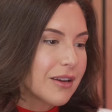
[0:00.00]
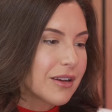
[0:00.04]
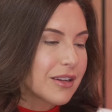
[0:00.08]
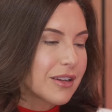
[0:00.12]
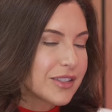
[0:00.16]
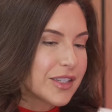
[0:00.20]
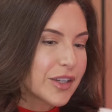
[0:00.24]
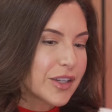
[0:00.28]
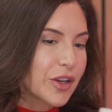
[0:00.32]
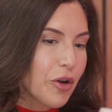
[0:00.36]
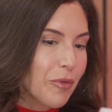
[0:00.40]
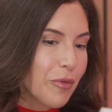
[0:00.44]

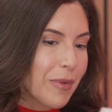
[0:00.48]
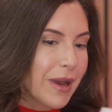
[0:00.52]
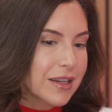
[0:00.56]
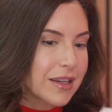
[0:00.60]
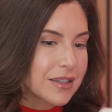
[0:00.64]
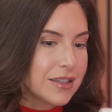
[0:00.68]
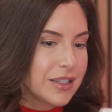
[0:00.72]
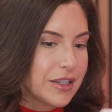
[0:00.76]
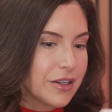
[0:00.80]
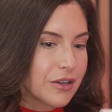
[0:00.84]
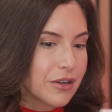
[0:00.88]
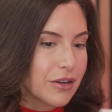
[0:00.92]
to go
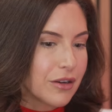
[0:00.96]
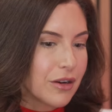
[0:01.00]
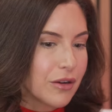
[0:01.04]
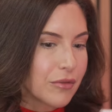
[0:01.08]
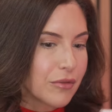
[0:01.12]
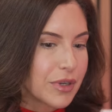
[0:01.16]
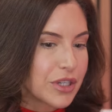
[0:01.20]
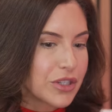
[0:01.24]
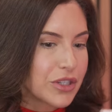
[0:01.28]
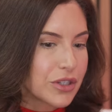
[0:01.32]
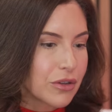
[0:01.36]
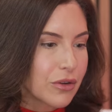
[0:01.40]
back to your
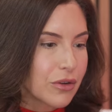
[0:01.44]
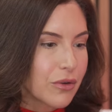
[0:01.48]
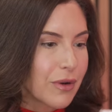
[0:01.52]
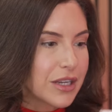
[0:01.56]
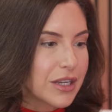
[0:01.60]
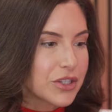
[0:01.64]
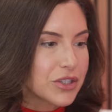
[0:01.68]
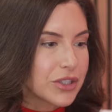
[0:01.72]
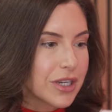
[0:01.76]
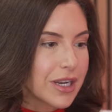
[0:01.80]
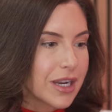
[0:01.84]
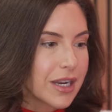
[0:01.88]
original
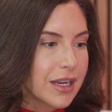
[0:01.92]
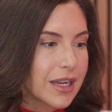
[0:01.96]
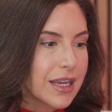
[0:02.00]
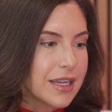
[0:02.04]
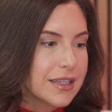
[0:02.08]
question,